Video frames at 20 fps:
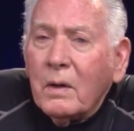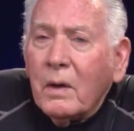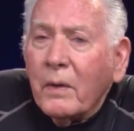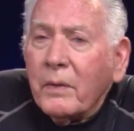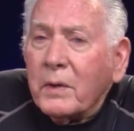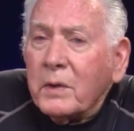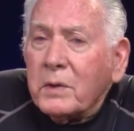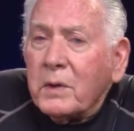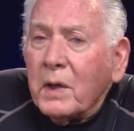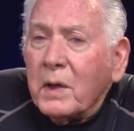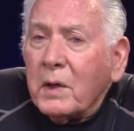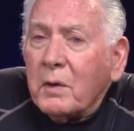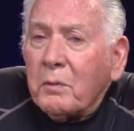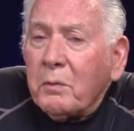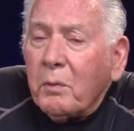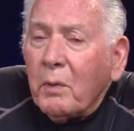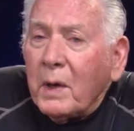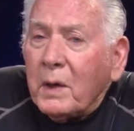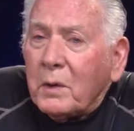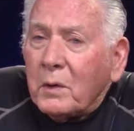on the day a
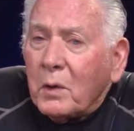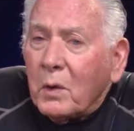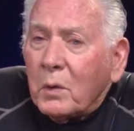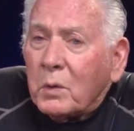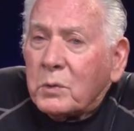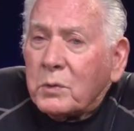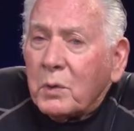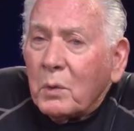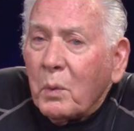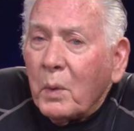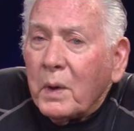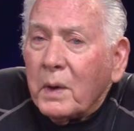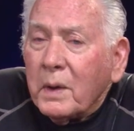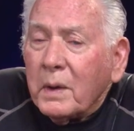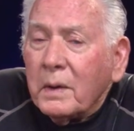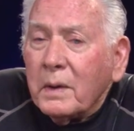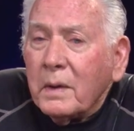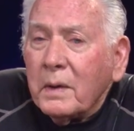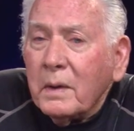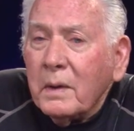friend goes
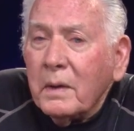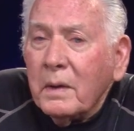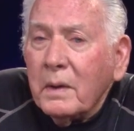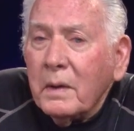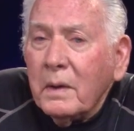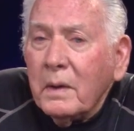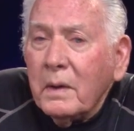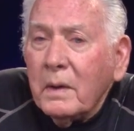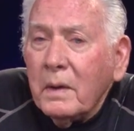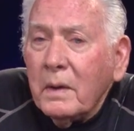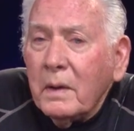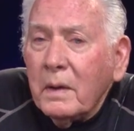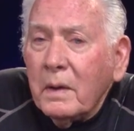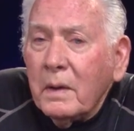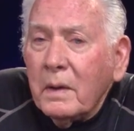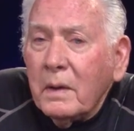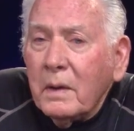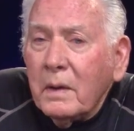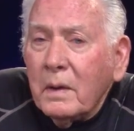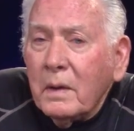away,
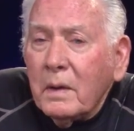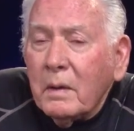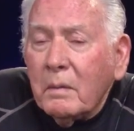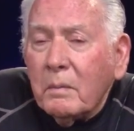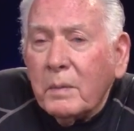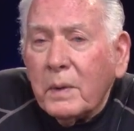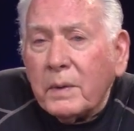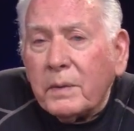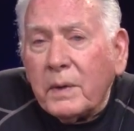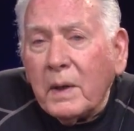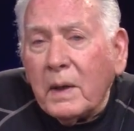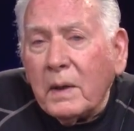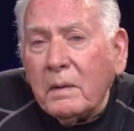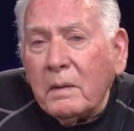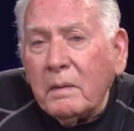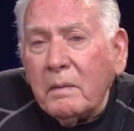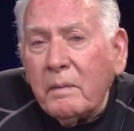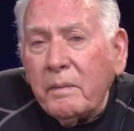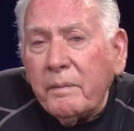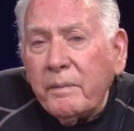but
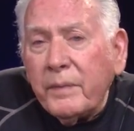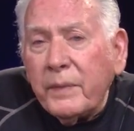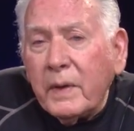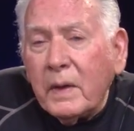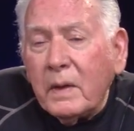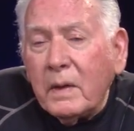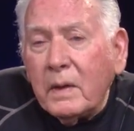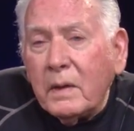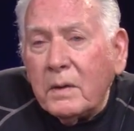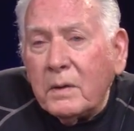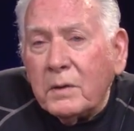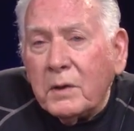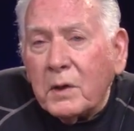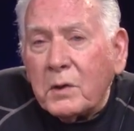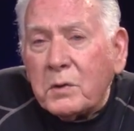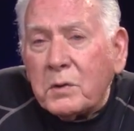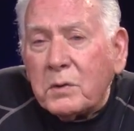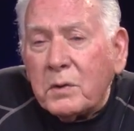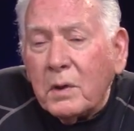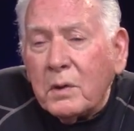then
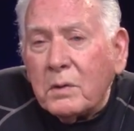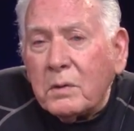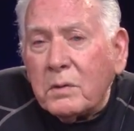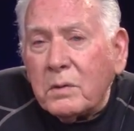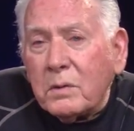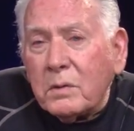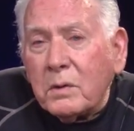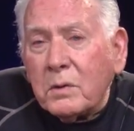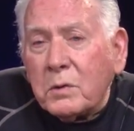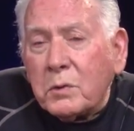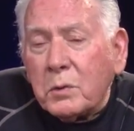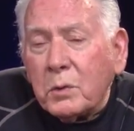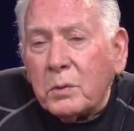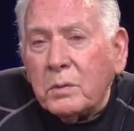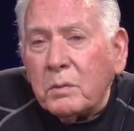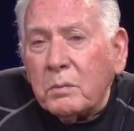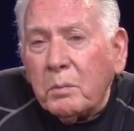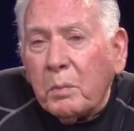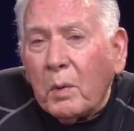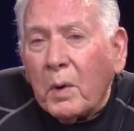distance
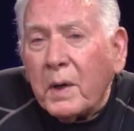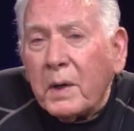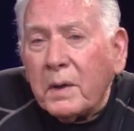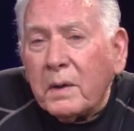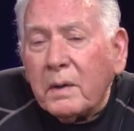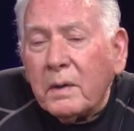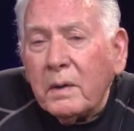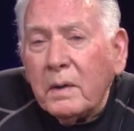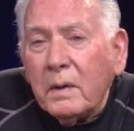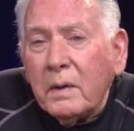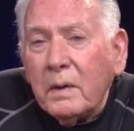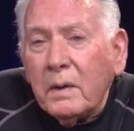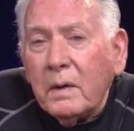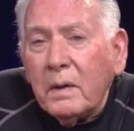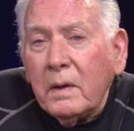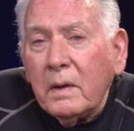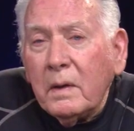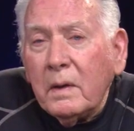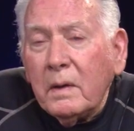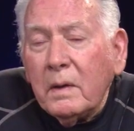shouldn't break
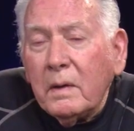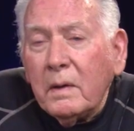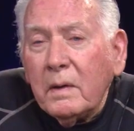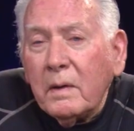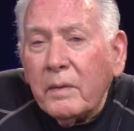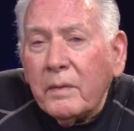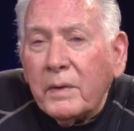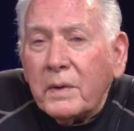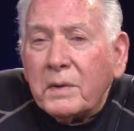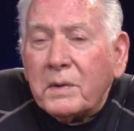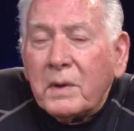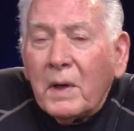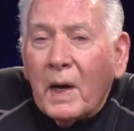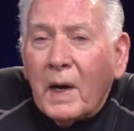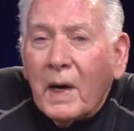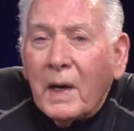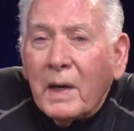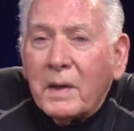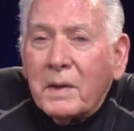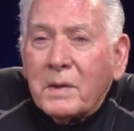the
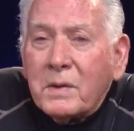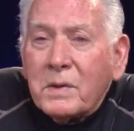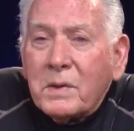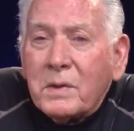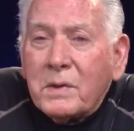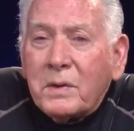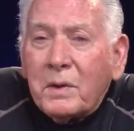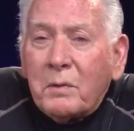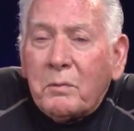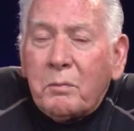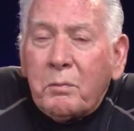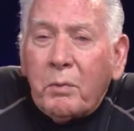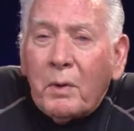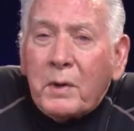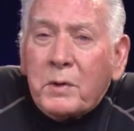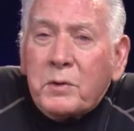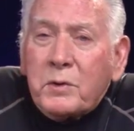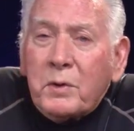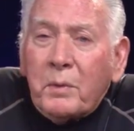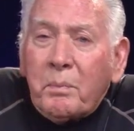ties that
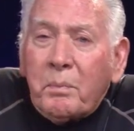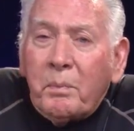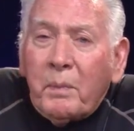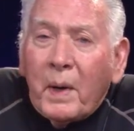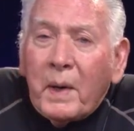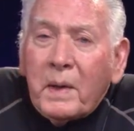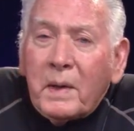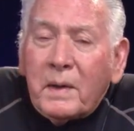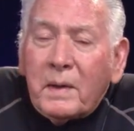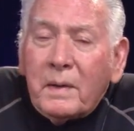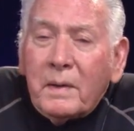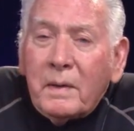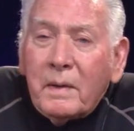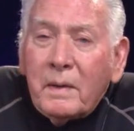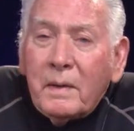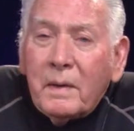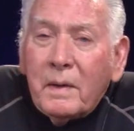friendship make.